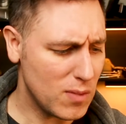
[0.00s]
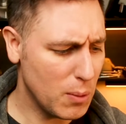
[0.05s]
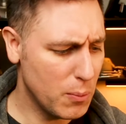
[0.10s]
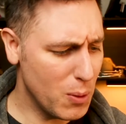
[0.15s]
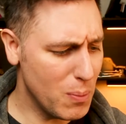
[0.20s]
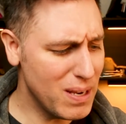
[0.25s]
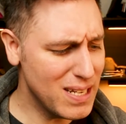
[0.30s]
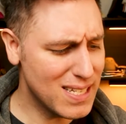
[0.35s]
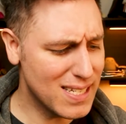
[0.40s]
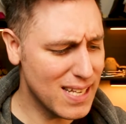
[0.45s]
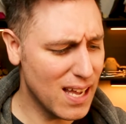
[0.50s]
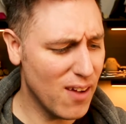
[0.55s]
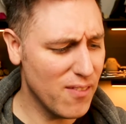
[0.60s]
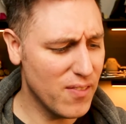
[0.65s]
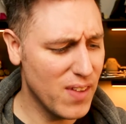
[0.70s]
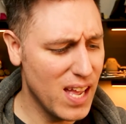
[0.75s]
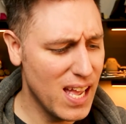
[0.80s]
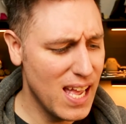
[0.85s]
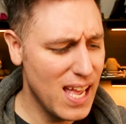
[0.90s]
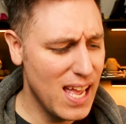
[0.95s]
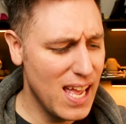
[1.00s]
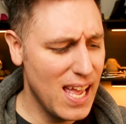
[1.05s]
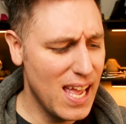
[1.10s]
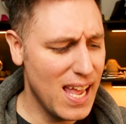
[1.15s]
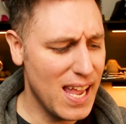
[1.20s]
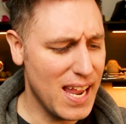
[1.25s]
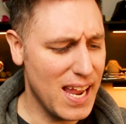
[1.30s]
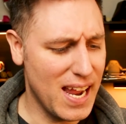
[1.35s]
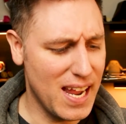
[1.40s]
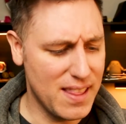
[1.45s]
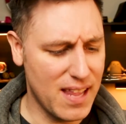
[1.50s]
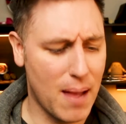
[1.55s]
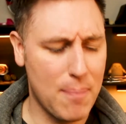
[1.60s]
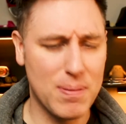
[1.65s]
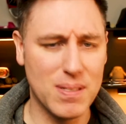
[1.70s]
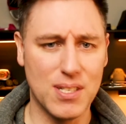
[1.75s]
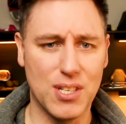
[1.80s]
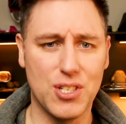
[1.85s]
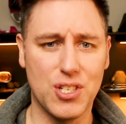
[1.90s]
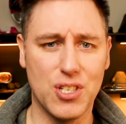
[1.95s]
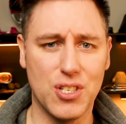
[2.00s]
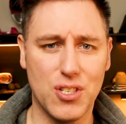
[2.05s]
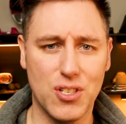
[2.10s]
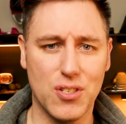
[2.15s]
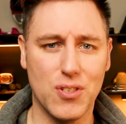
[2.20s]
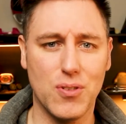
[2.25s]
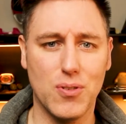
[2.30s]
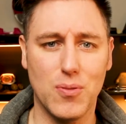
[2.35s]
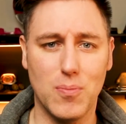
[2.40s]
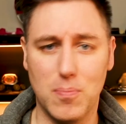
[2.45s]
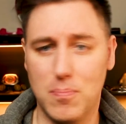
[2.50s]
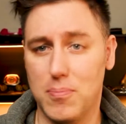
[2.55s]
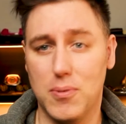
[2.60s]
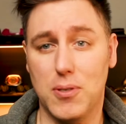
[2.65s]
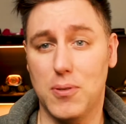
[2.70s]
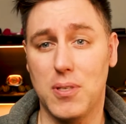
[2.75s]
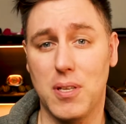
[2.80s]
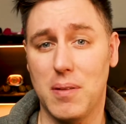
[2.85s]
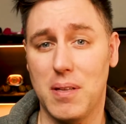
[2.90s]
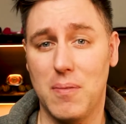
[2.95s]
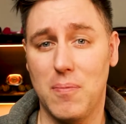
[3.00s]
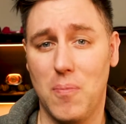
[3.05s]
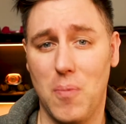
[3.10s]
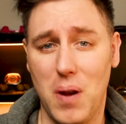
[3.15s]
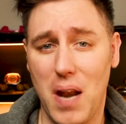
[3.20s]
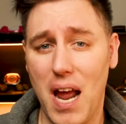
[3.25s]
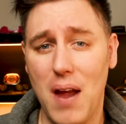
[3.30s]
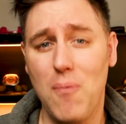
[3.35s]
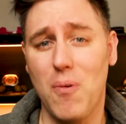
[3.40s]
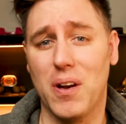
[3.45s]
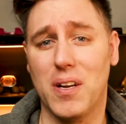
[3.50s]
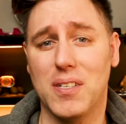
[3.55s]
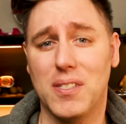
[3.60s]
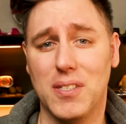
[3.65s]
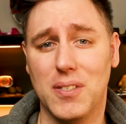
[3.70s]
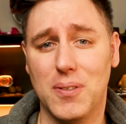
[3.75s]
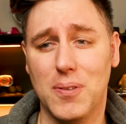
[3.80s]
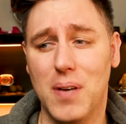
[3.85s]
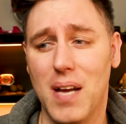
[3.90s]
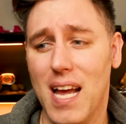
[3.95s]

put myself in that position to do something what I want to do.